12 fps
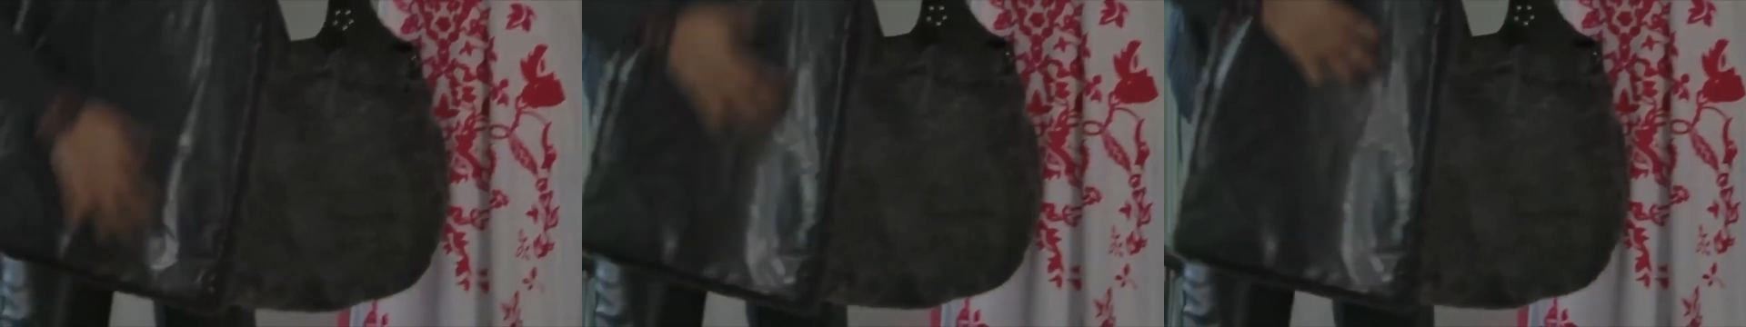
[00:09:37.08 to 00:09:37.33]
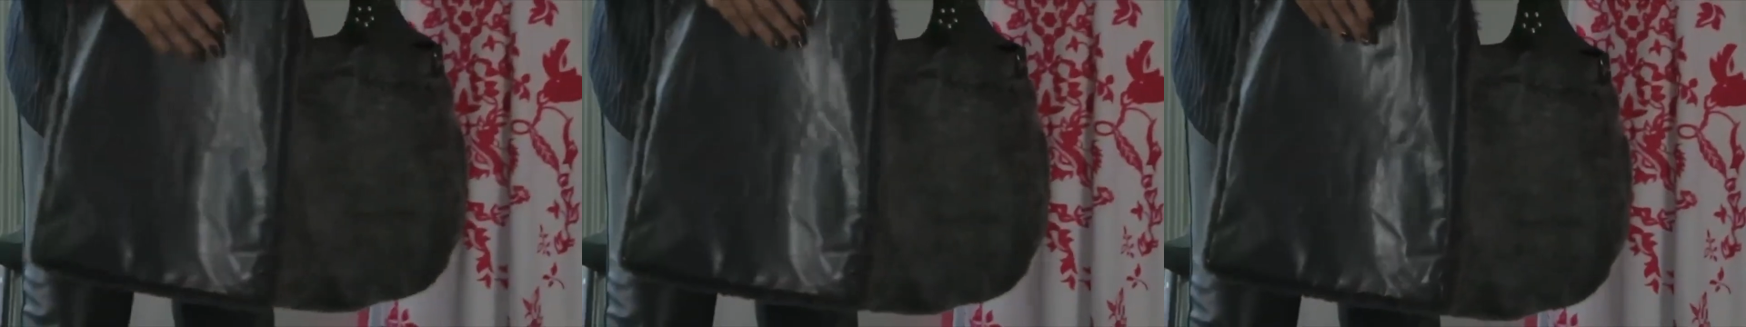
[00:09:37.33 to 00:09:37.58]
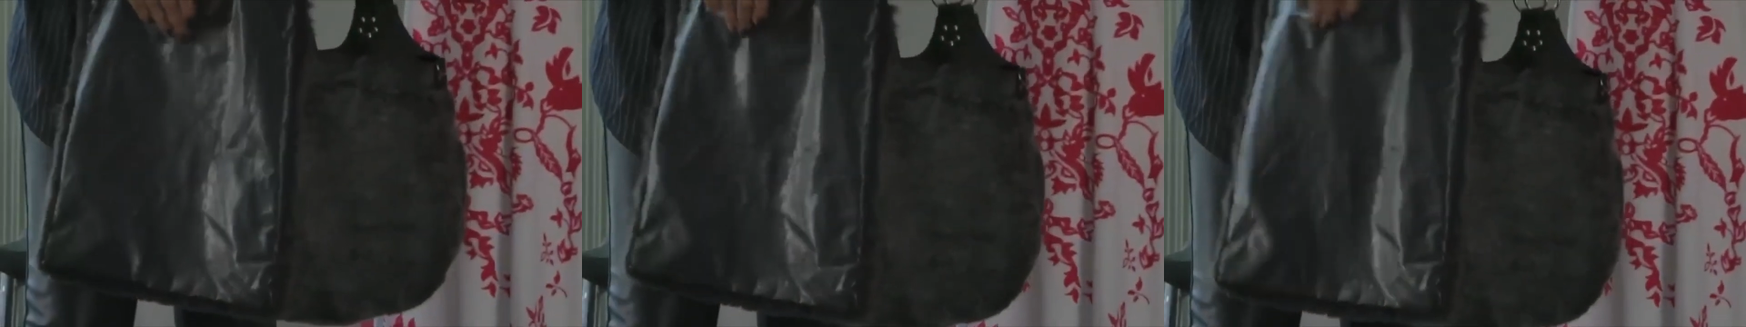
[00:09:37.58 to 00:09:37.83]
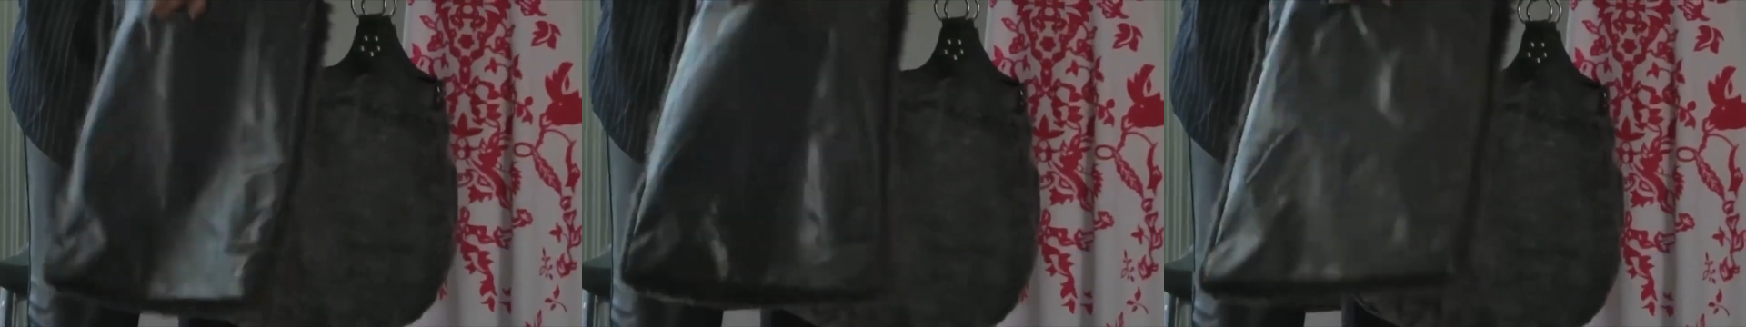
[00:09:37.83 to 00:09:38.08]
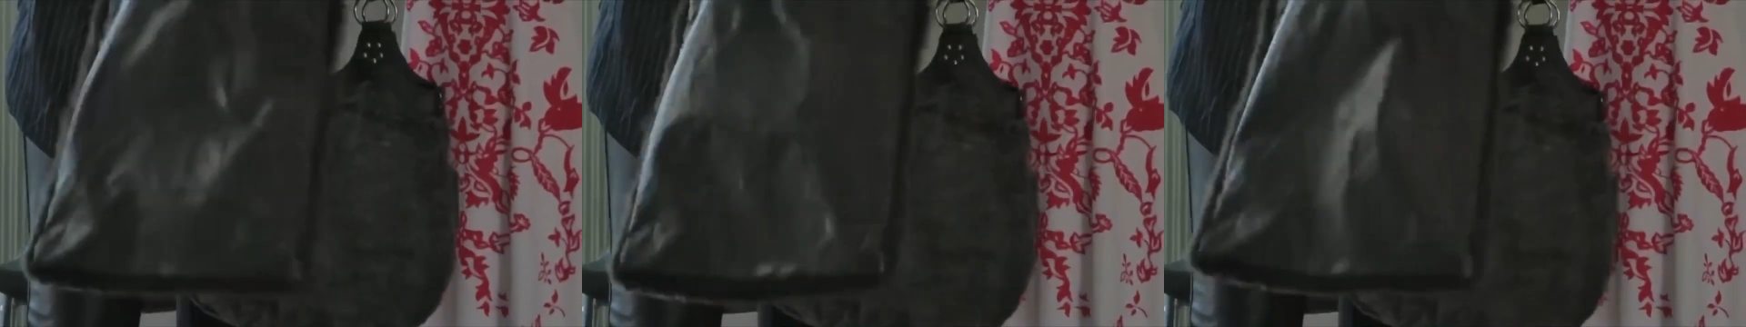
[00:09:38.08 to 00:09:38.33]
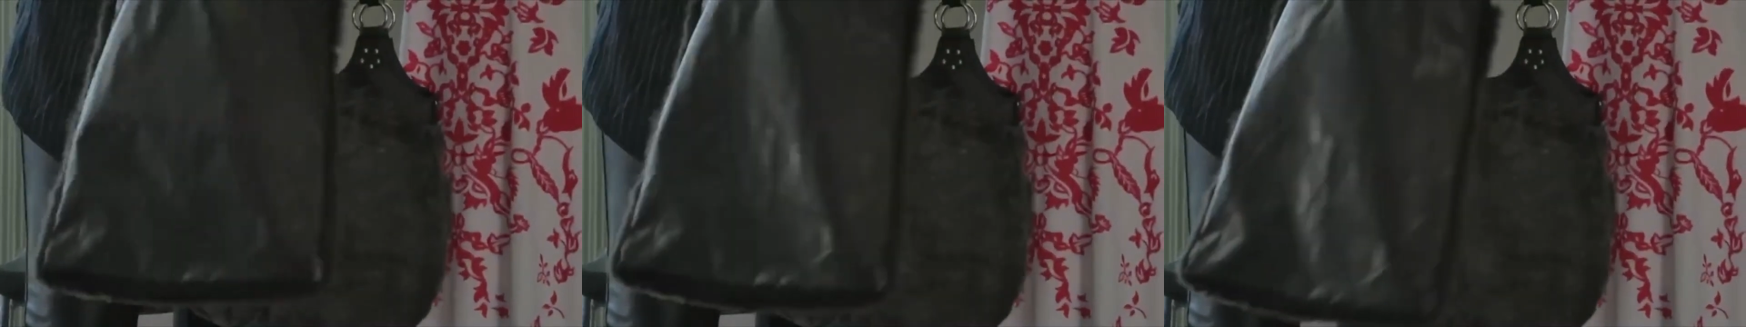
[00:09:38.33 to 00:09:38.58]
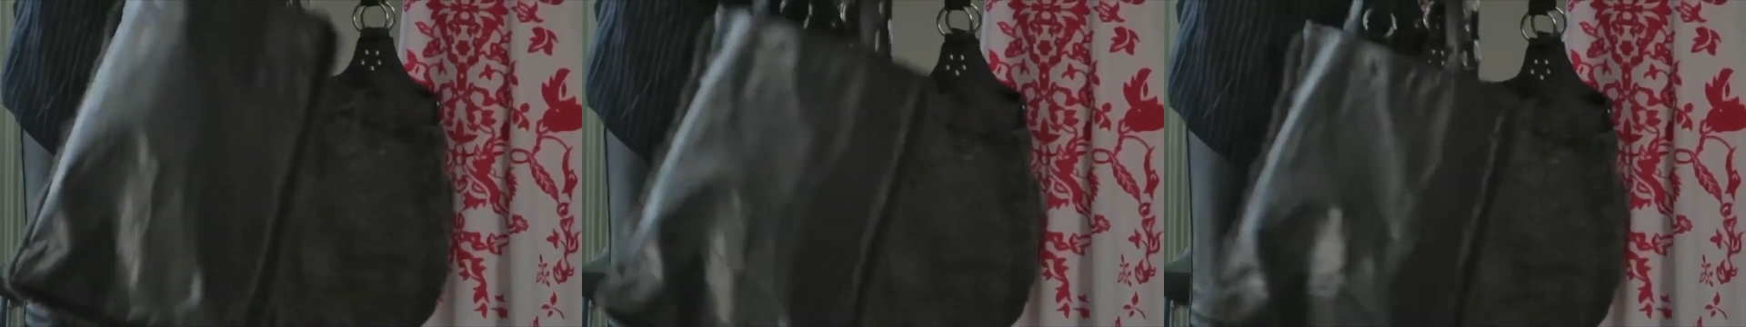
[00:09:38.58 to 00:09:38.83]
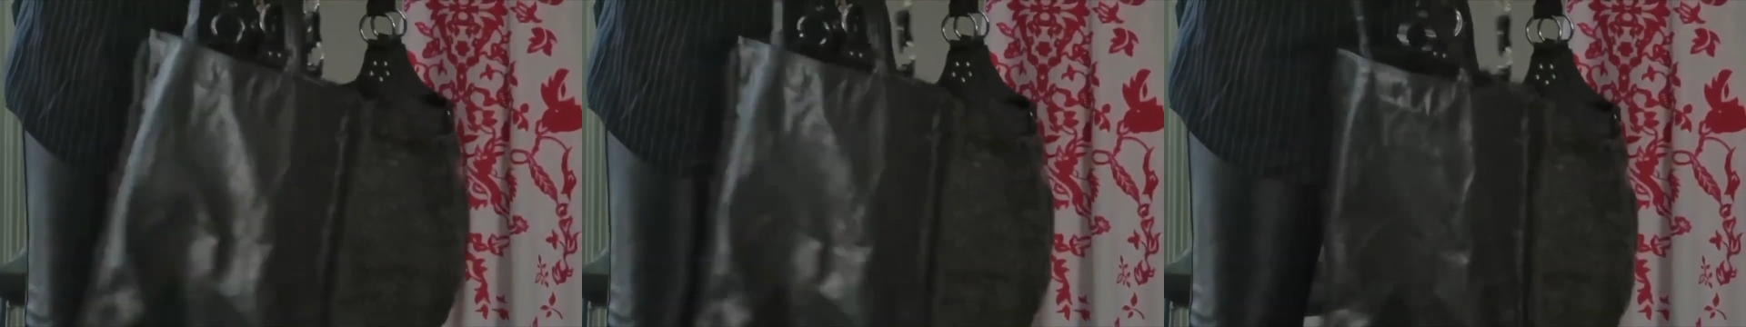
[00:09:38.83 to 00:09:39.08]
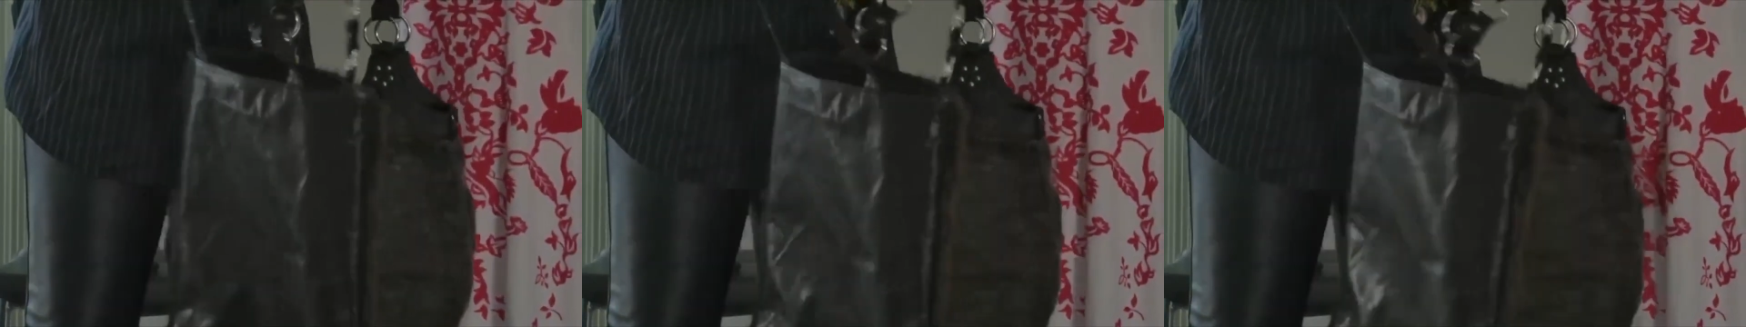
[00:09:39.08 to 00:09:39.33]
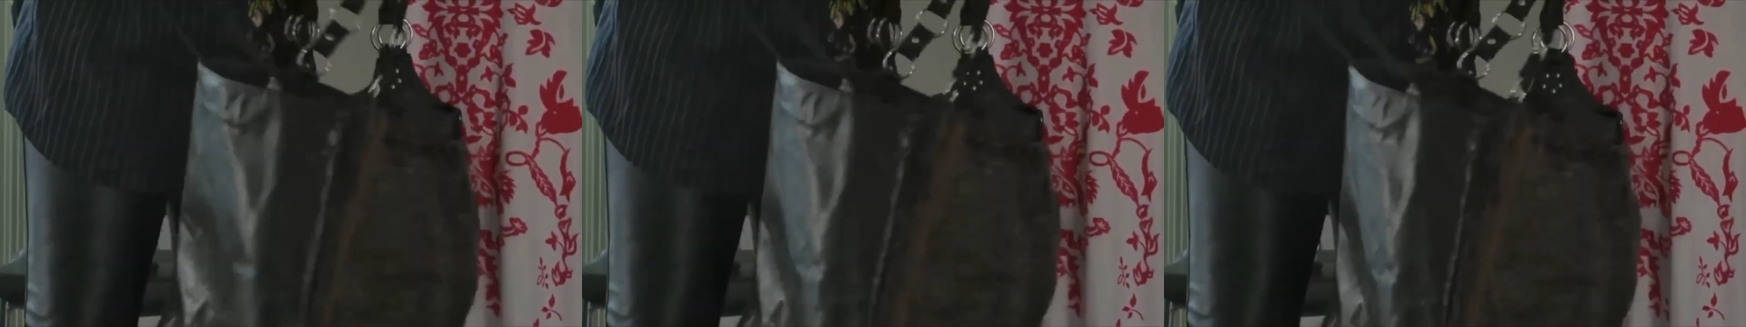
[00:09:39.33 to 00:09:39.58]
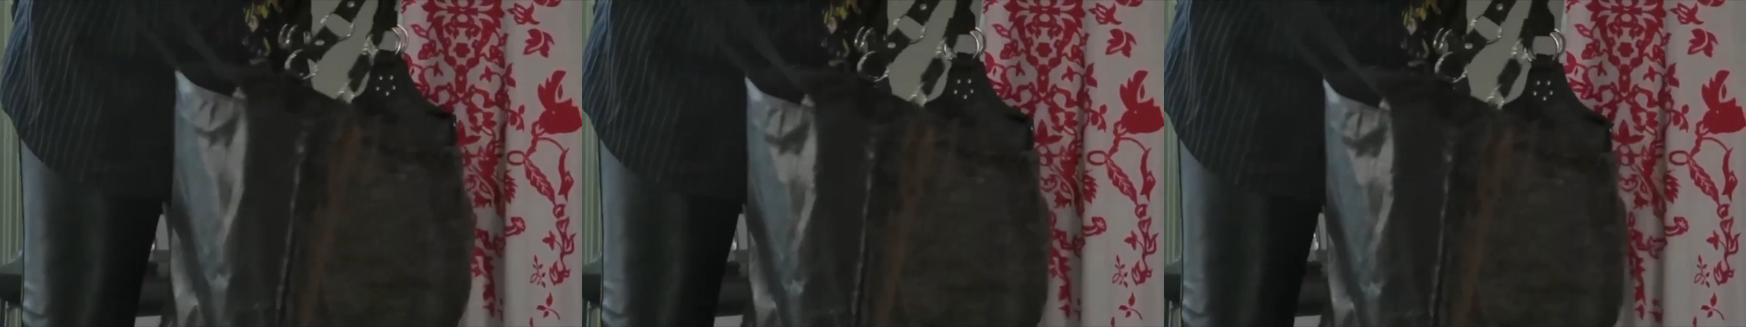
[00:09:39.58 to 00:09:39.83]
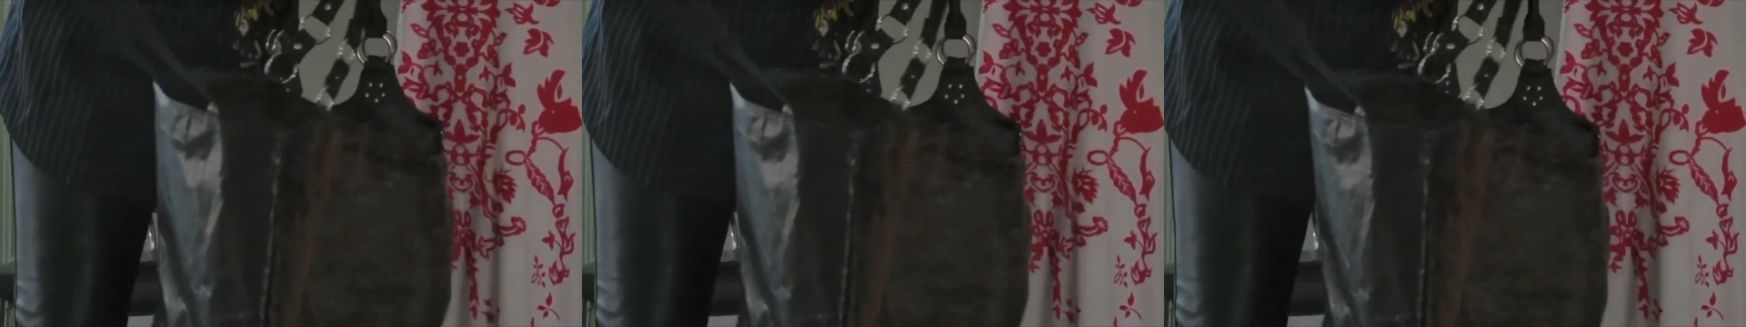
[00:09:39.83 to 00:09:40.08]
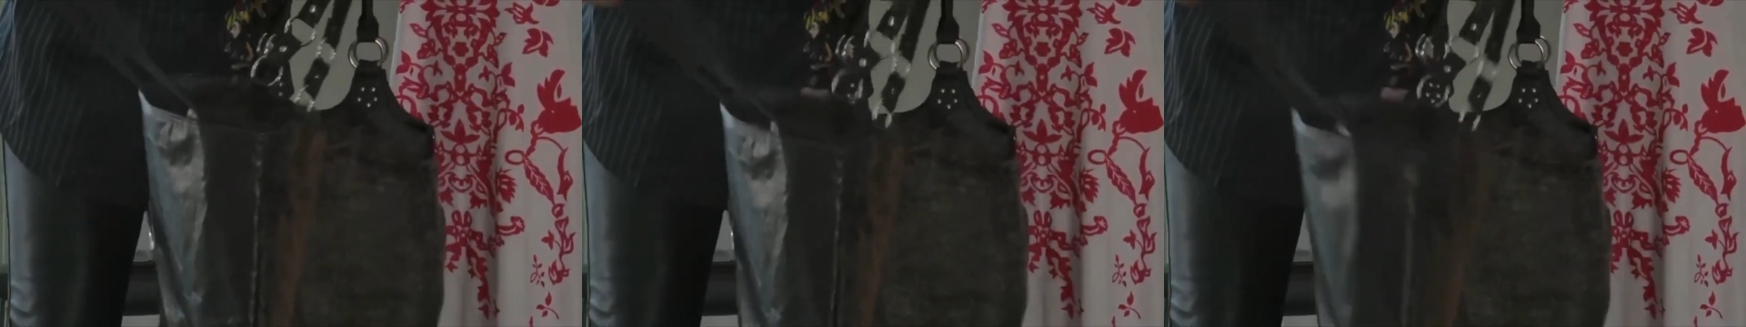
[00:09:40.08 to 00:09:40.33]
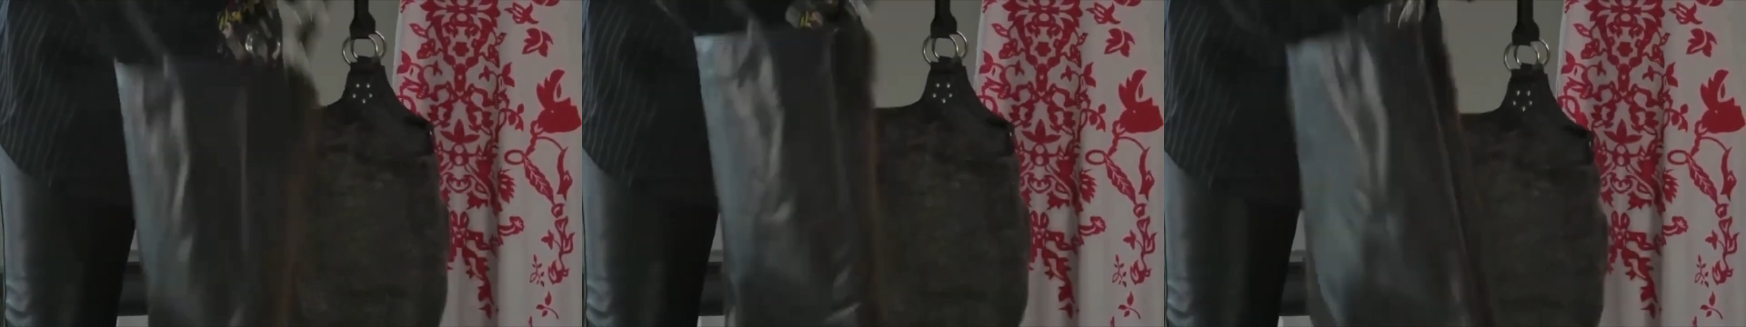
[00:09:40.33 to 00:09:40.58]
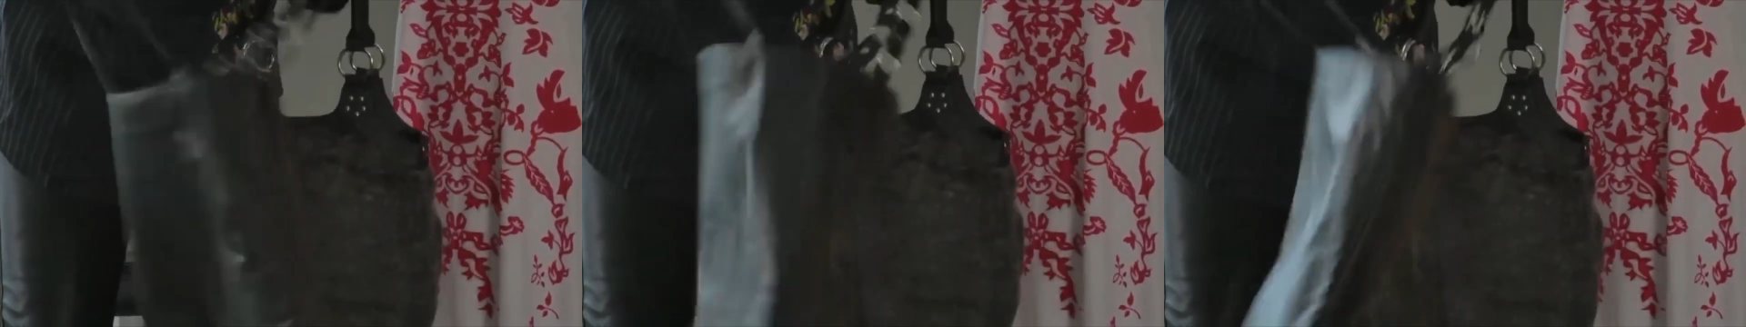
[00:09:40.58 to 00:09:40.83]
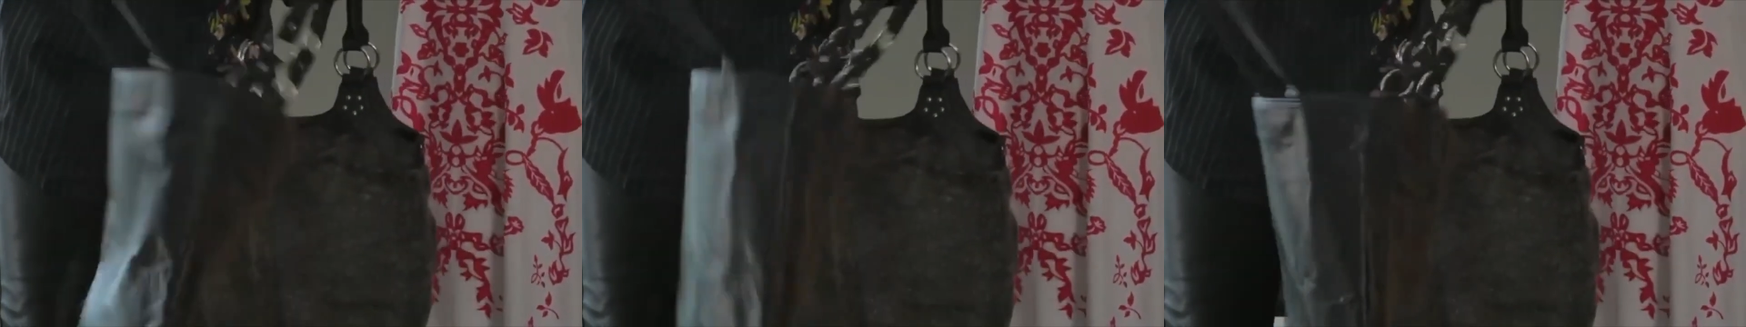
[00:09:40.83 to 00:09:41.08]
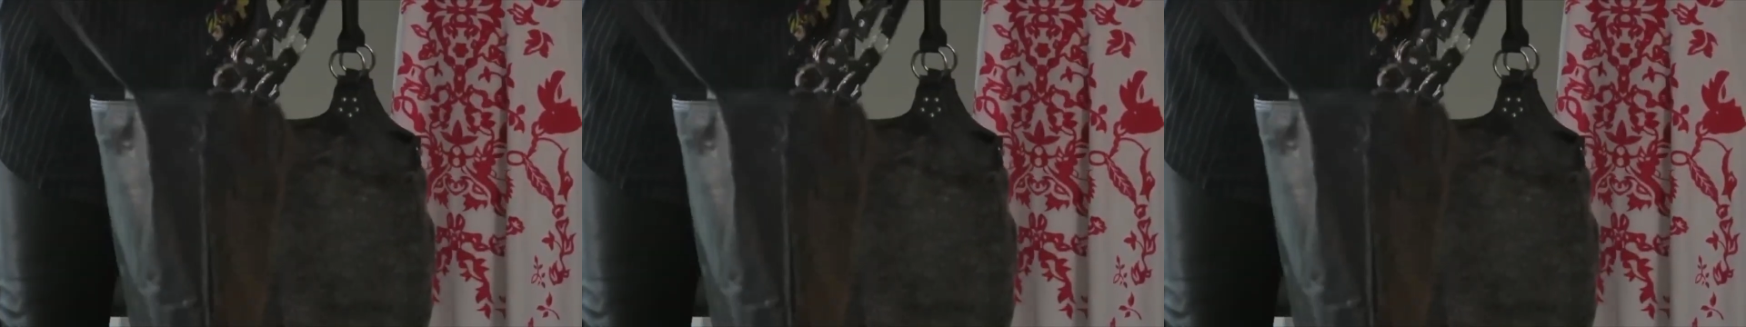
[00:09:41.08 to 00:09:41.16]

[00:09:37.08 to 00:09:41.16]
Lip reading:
No face is visible, so there are no lips to read.